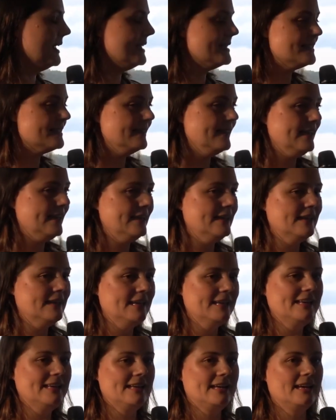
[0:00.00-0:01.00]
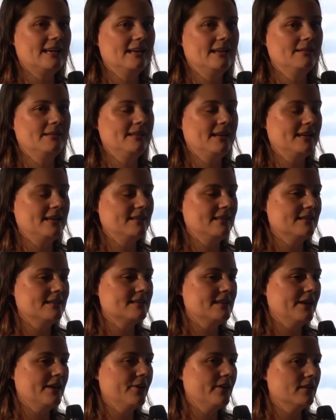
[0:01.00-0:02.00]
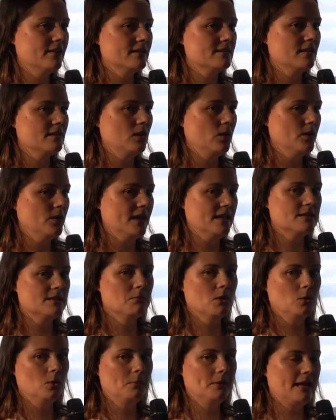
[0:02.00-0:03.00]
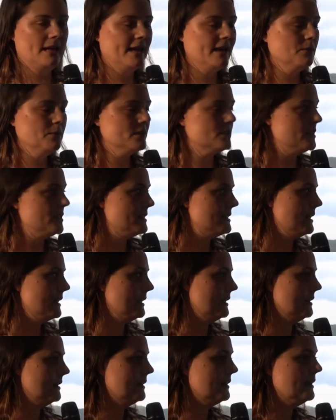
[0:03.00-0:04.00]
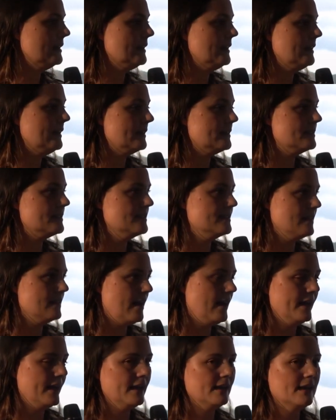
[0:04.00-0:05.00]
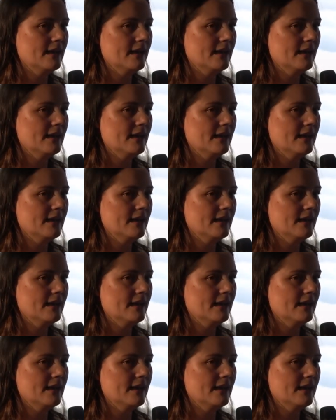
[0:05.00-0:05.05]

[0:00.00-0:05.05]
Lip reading: Italy later this year at the Salone di Mobile, which is a design